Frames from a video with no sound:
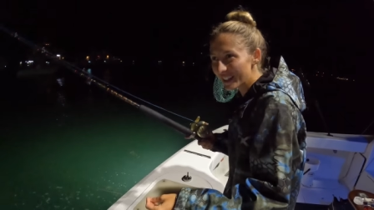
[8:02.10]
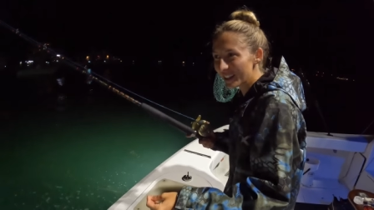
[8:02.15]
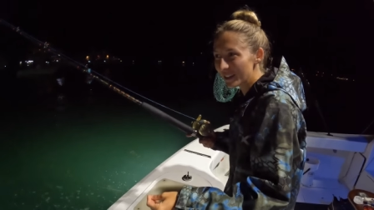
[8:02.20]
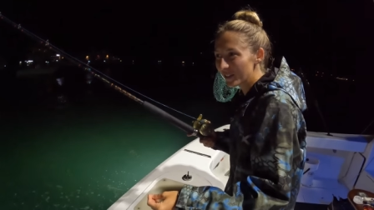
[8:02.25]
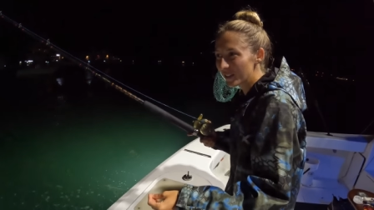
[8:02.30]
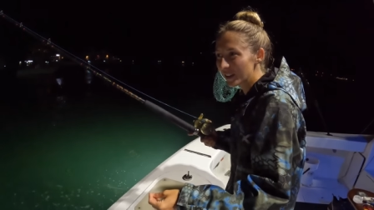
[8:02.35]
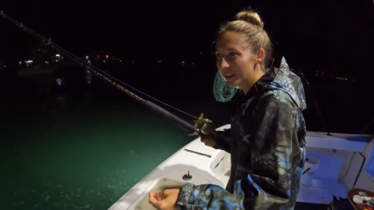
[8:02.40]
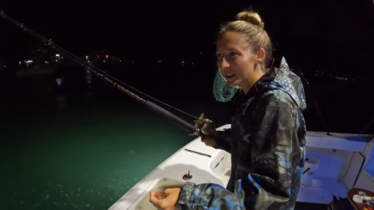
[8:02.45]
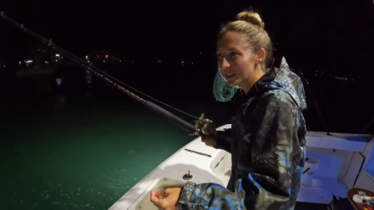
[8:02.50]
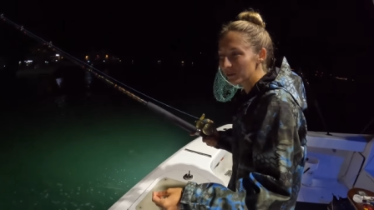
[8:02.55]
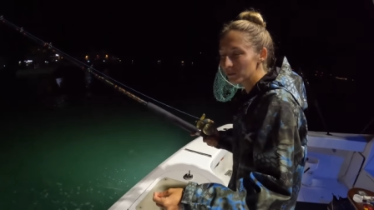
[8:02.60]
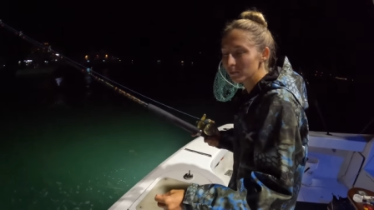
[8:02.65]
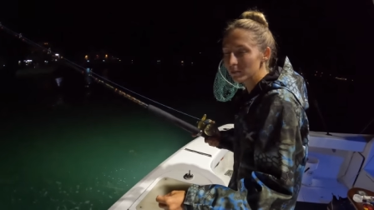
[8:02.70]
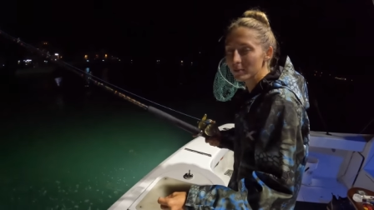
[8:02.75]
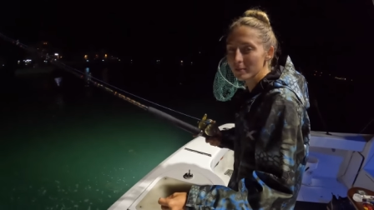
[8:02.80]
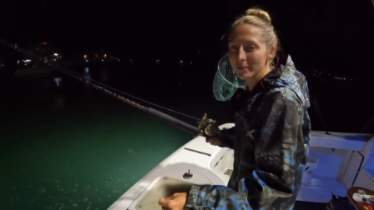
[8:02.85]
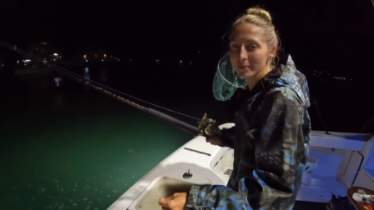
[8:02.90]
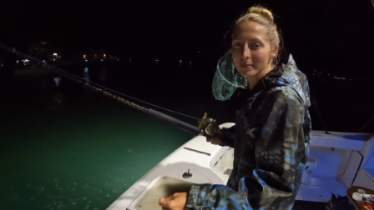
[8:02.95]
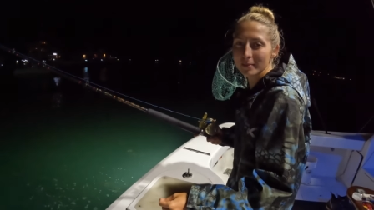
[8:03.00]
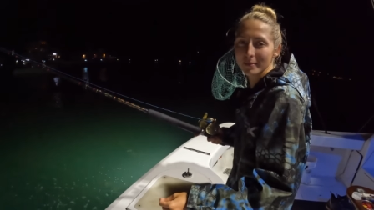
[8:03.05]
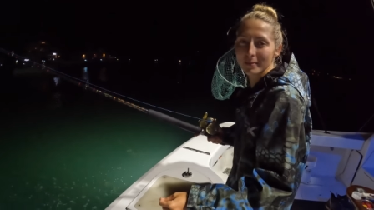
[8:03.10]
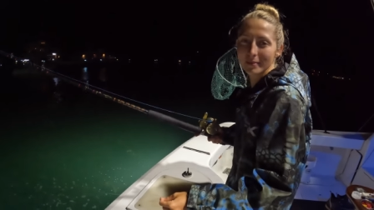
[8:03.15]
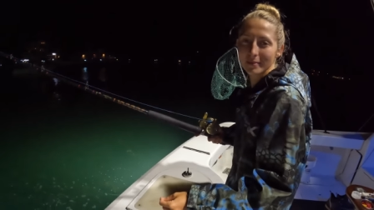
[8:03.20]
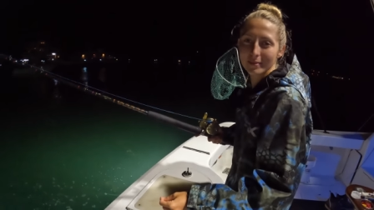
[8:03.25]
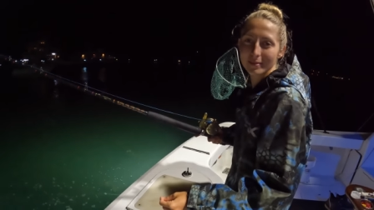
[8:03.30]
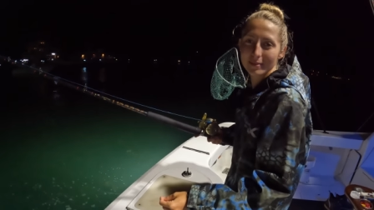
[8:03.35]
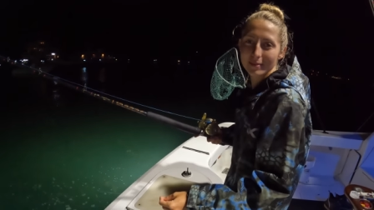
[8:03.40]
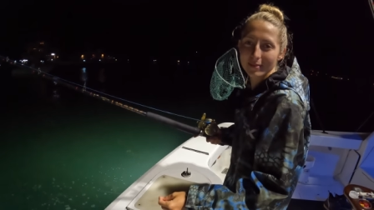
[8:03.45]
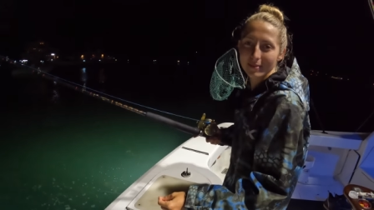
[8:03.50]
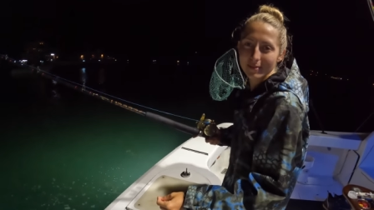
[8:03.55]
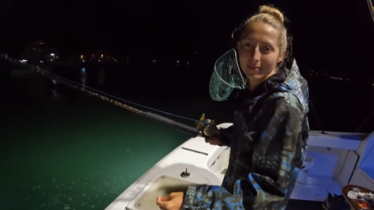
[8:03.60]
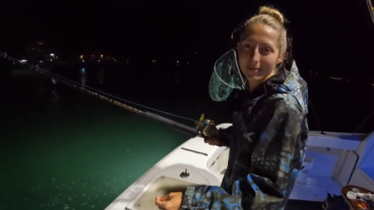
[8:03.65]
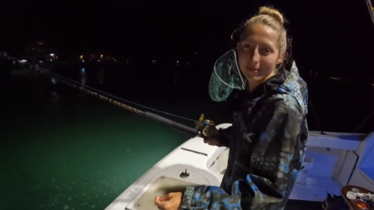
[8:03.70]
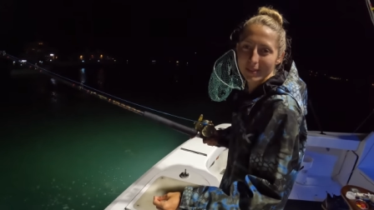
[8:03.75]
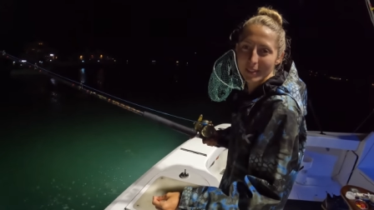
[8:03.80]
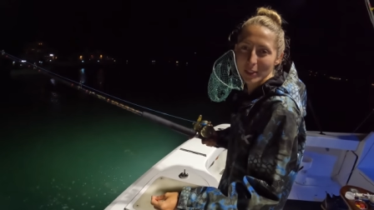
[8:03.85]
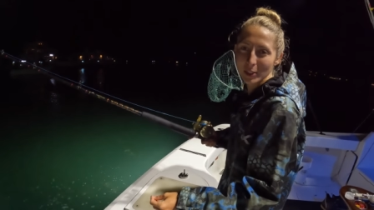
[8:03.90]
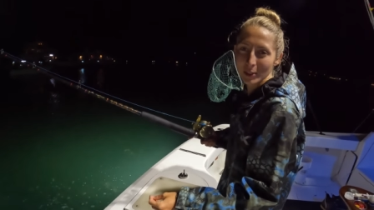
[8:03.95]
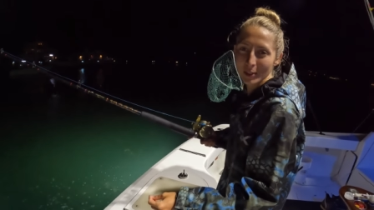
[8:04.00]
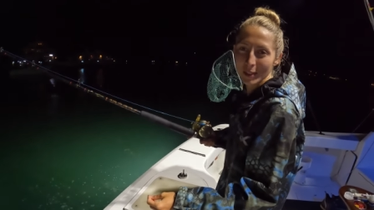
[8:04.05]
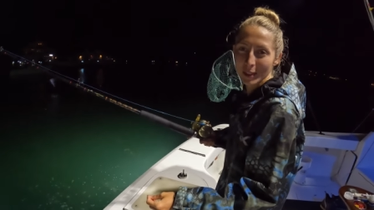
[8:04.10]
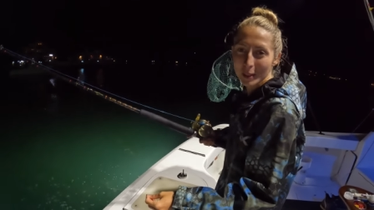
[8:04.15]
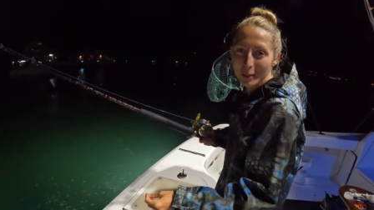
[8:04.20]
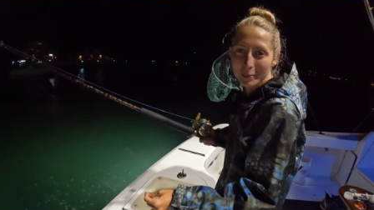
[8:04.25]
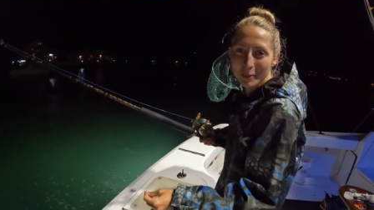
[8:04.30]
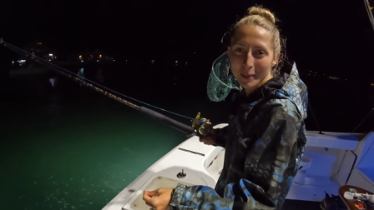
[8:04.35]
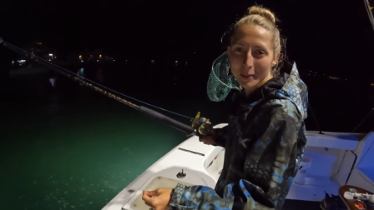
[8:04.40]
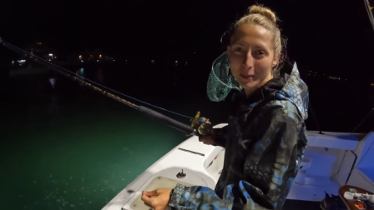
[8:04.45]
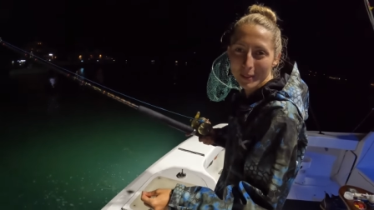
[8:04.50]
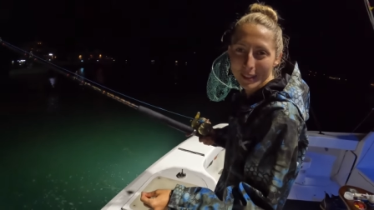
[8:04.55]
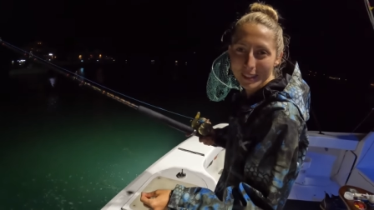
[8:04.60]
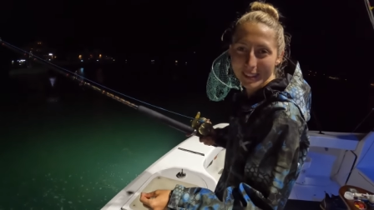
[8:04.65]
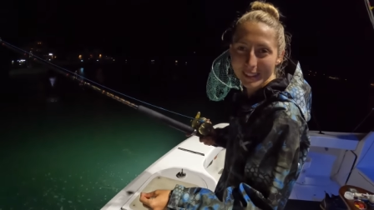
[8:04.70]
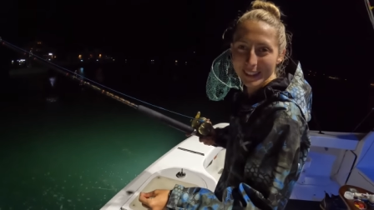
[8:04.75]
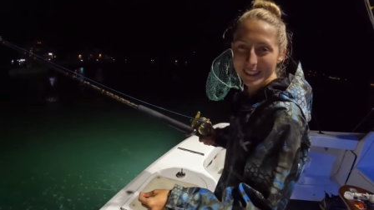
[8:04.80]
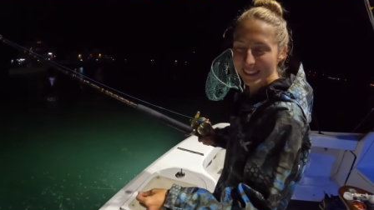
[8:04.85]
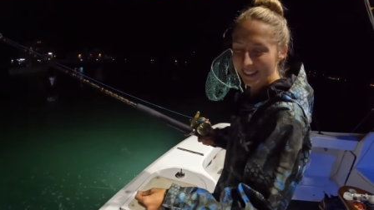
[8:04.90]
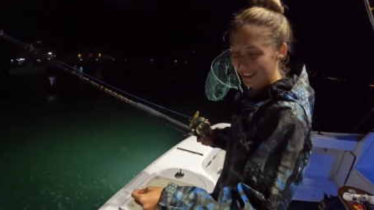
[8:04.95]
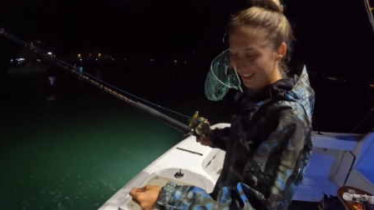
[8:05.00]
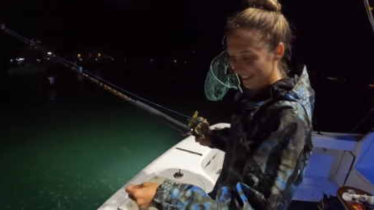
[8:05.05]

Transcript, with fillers: it, and I'm like, did you hook me one?